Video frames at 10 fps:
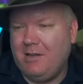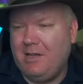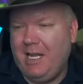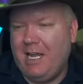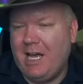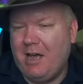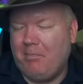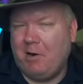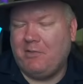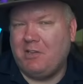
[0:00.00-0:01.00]
the
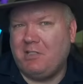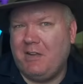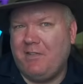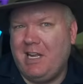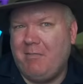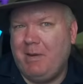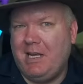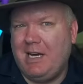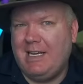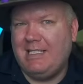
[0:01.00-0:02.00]
uh, birth certificate
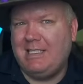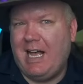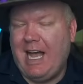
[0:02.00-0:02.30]
because,